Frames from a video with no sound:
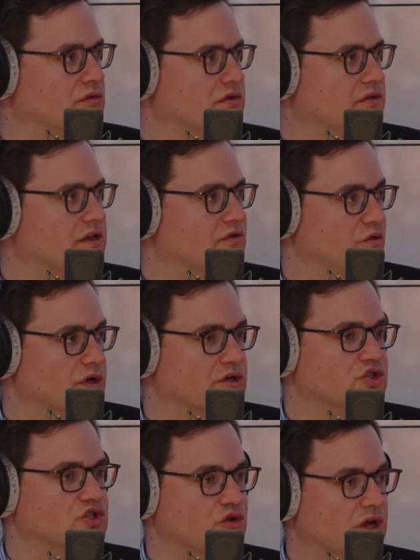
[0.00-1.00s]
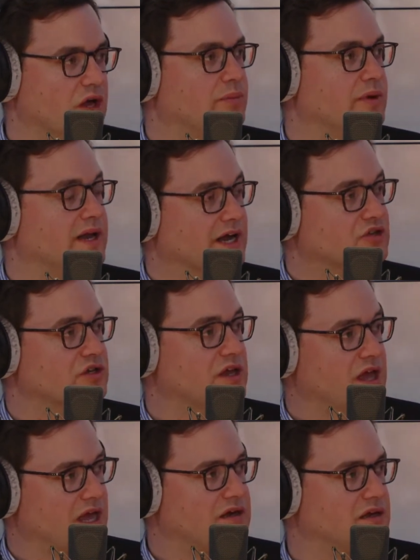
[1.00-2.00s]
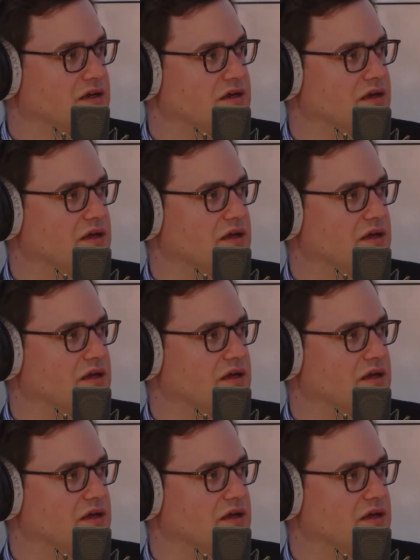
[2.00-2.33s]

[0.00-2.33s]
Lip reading: Steve Wynn, showed up and actually handed